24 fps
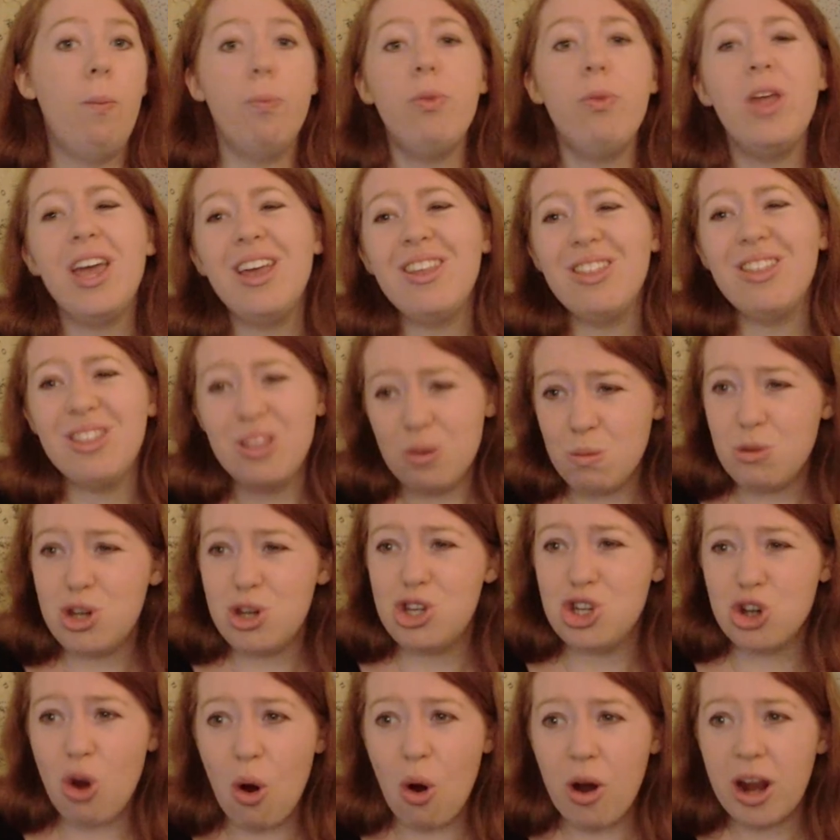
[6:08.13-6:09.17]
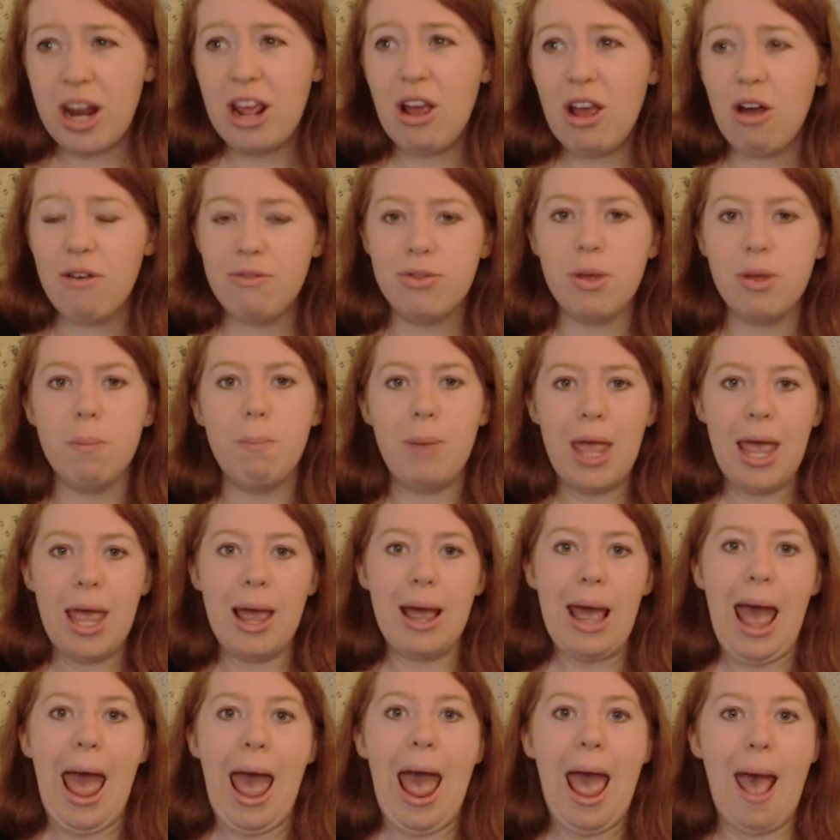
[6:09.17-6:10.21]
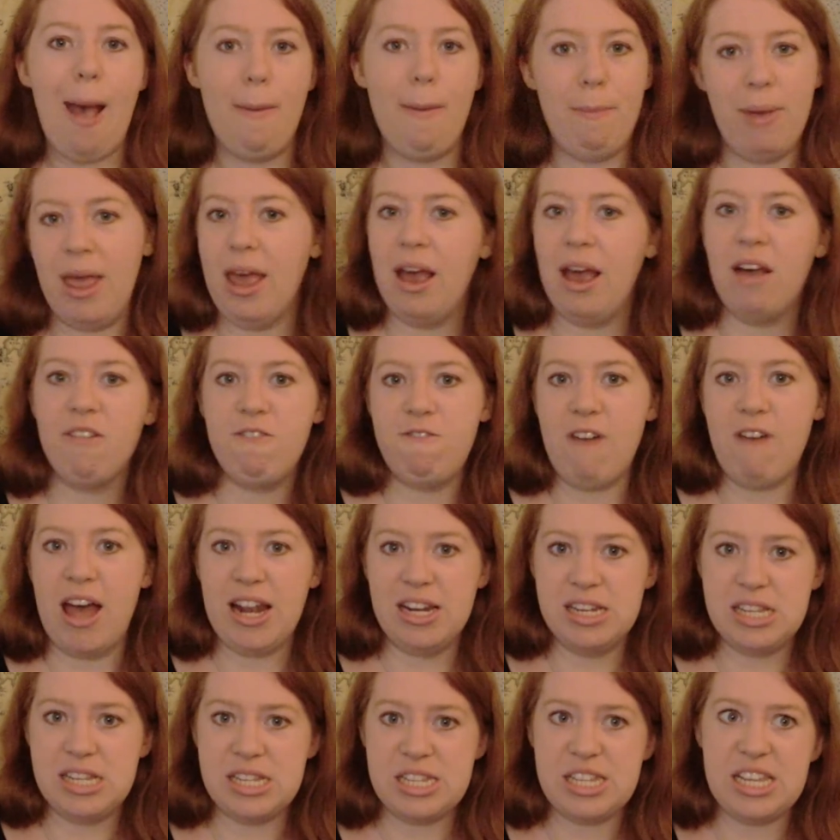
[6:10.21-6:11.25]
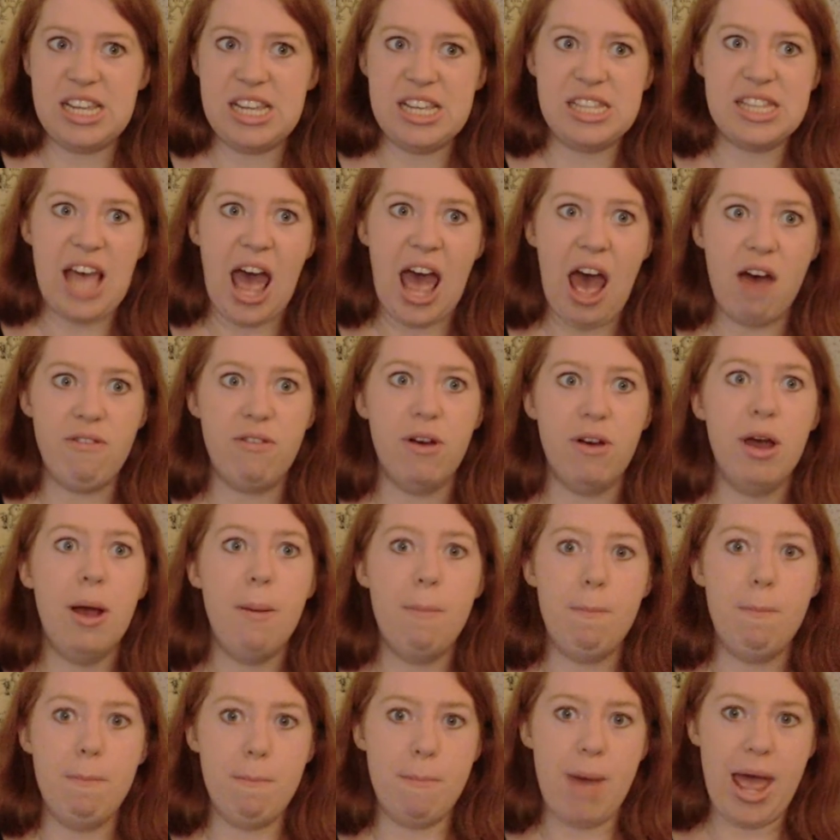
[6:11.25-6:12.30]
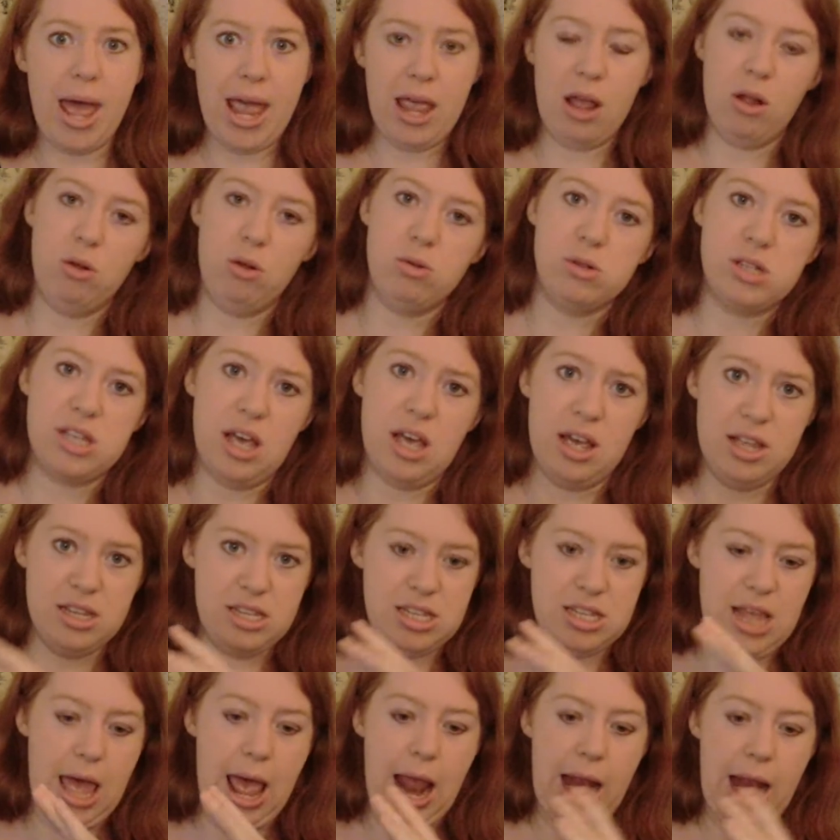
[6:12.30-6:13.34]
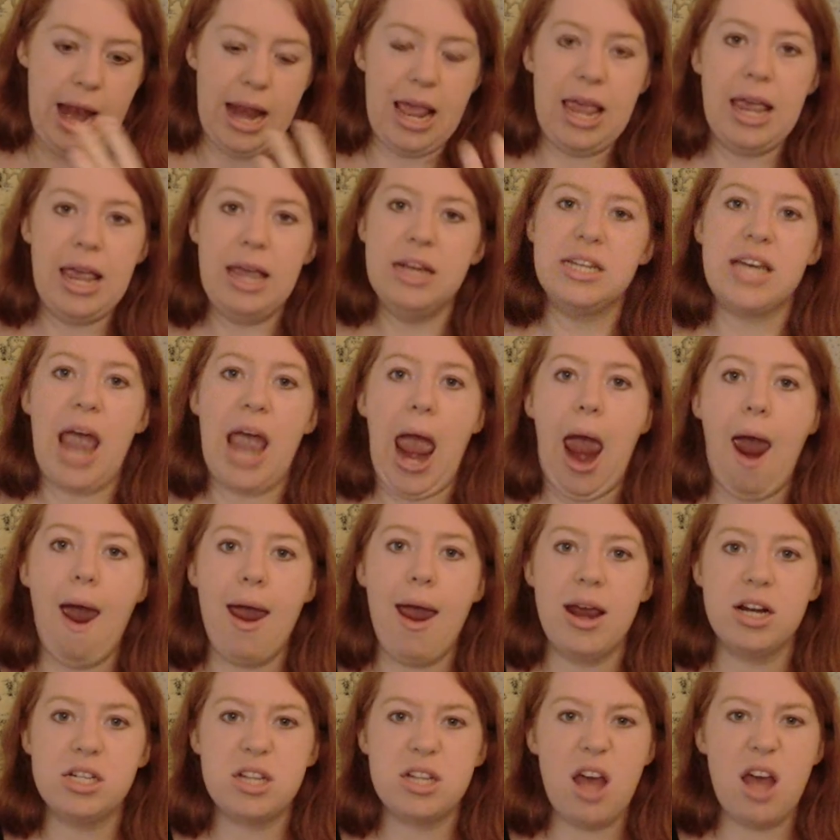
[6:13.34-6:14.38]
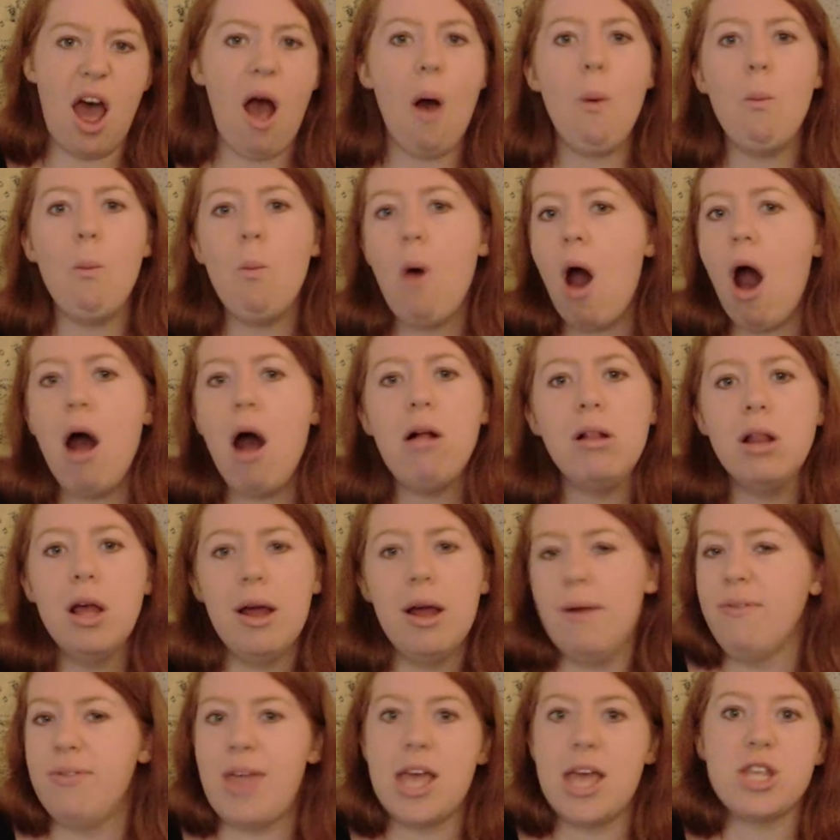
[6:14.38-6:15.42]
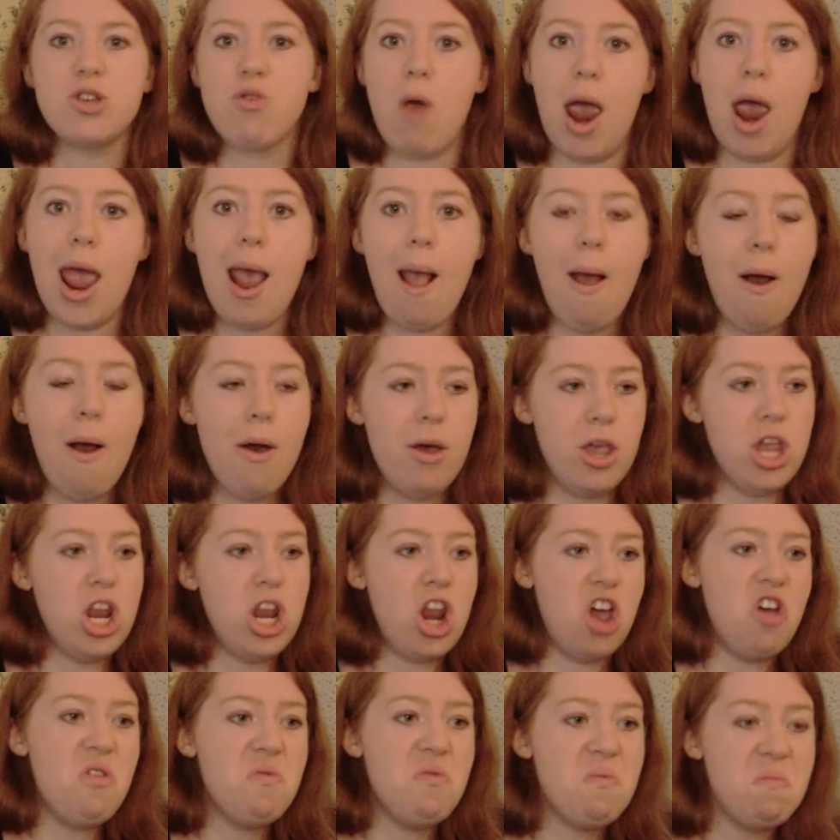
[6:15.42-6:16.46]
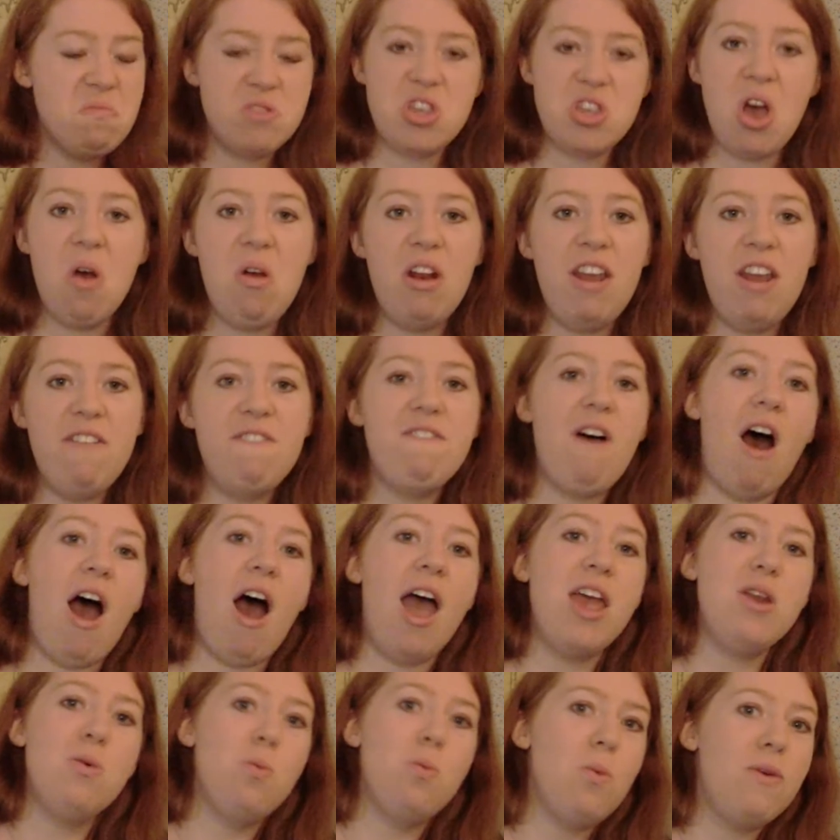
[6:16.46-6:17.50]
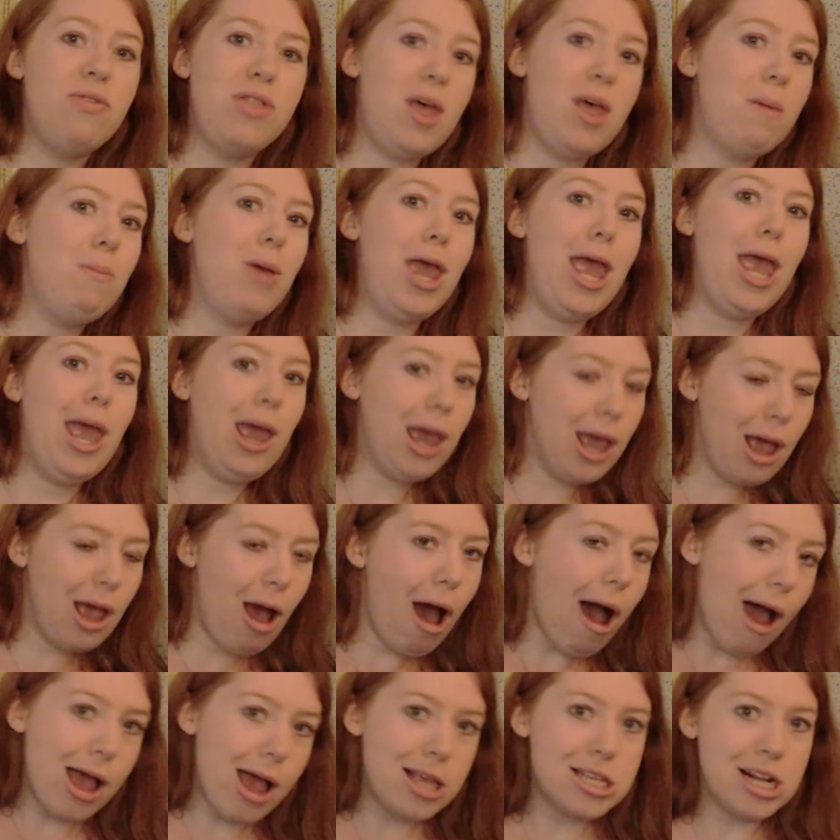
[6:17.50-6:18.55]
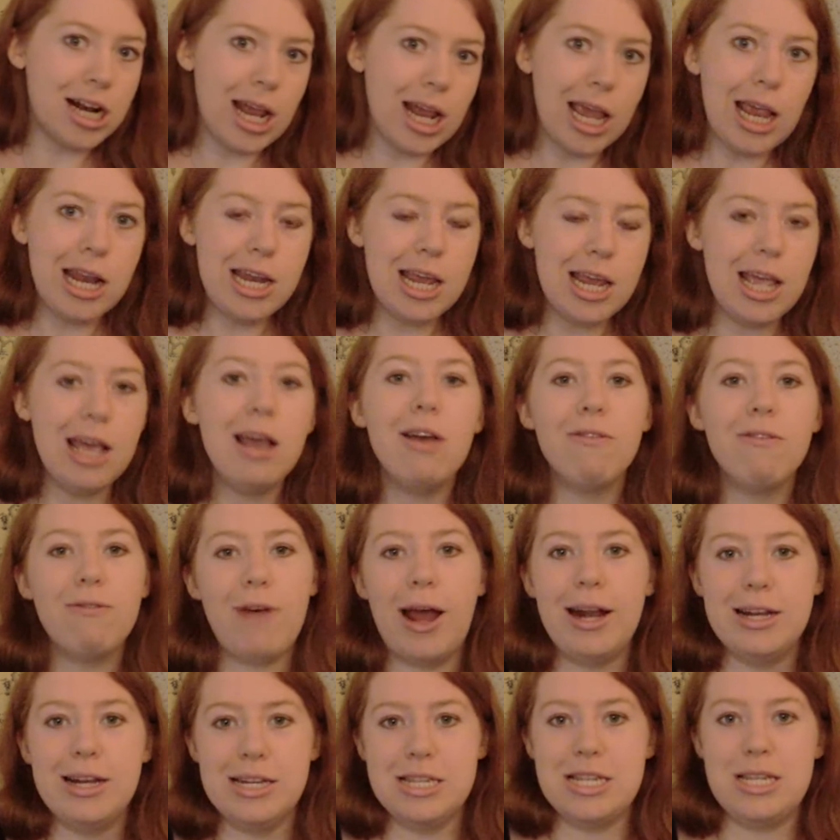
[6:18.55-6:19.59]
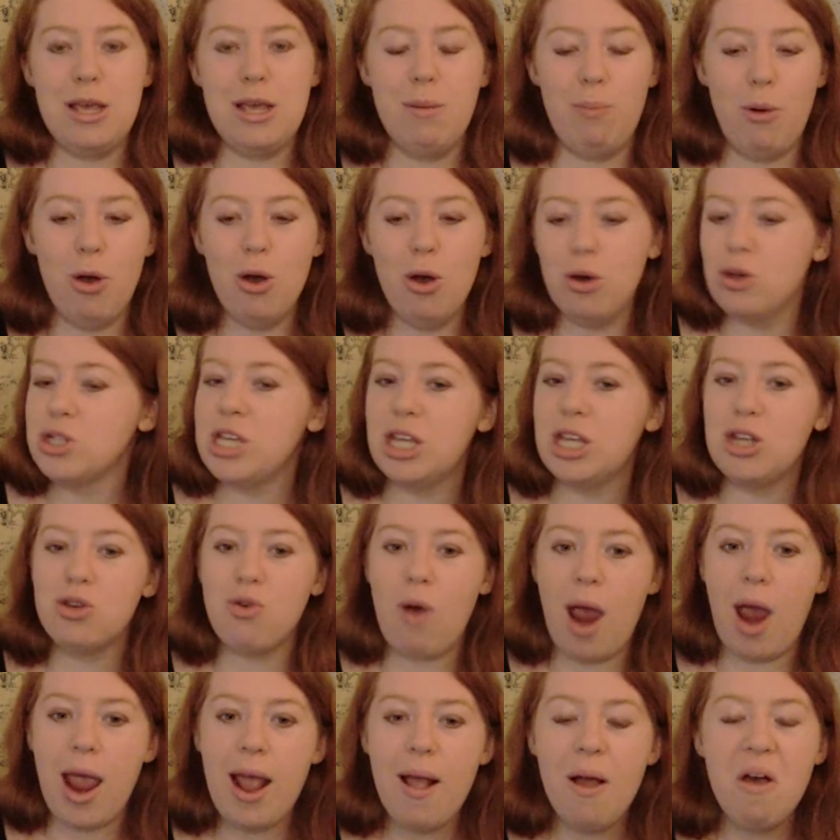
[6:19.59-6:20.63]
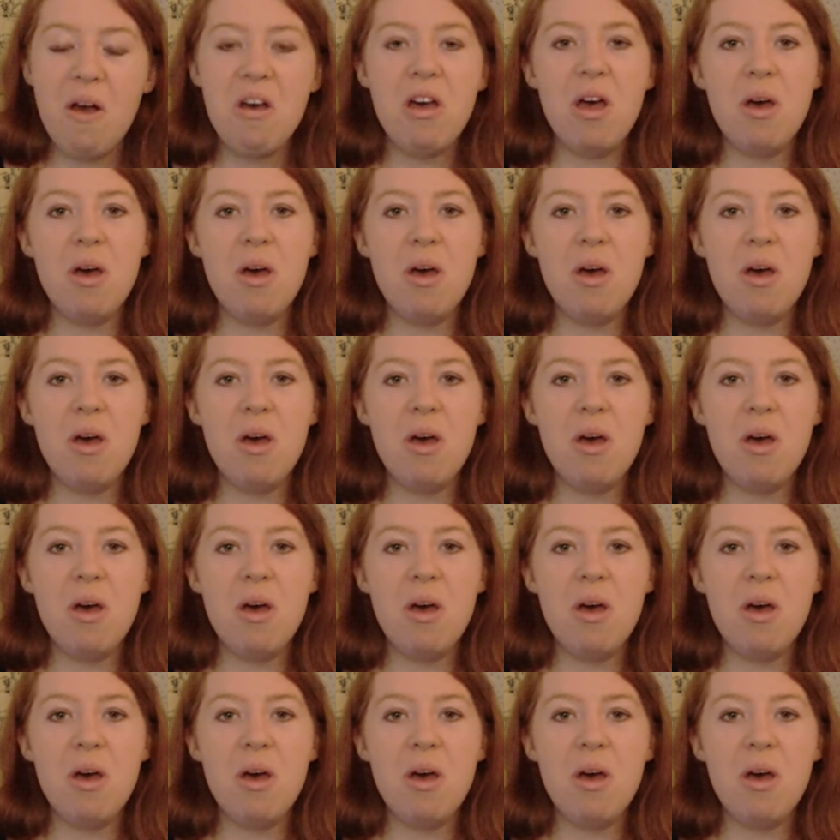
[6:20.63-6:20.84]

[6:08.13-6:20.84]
Like, the majority of the big epic fantasies have males as their lead character, and while that's great, you know, totally fine with there being guys leading fantasy books, that's great,